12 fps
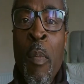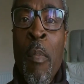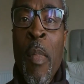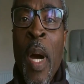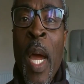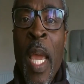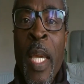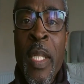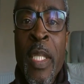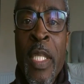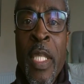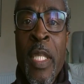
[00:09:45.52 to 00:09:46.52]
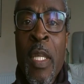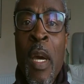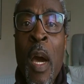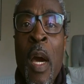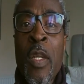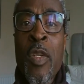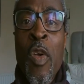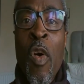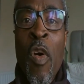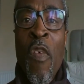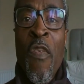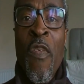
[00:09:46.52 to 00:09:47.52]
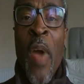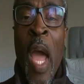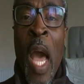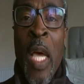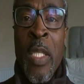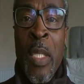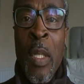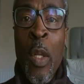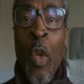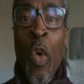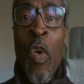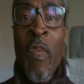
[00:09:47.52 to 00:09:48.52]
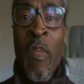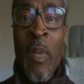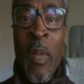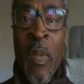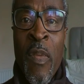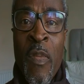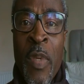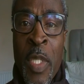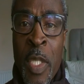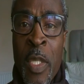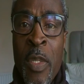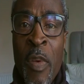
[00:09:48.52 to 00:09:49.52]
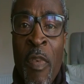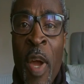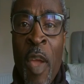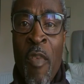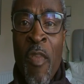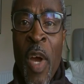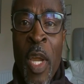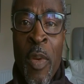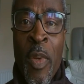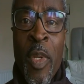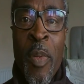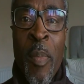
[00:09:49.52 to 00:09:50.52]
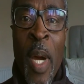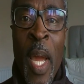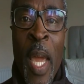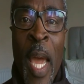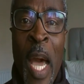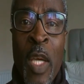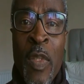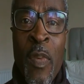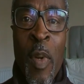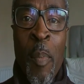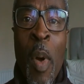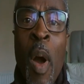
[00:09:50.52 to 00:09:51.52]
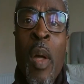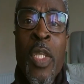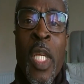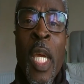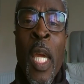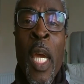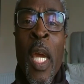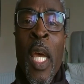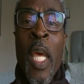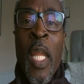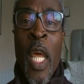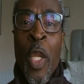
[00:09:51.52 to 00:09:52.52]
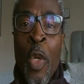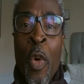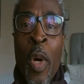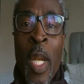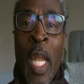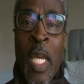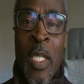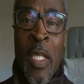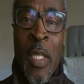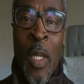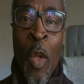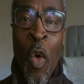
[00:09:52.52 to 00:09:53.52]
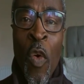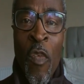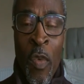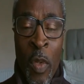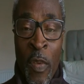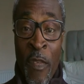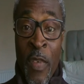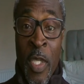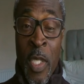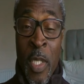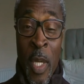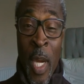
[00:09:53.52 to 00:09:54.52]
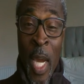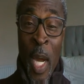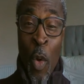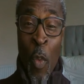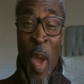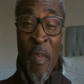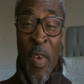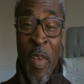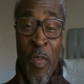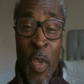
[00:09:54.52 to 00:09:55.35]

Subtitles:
you might start off as a lawful visitor. So if I invite you into my house for a party, then you're classed as a lawful visitor. However,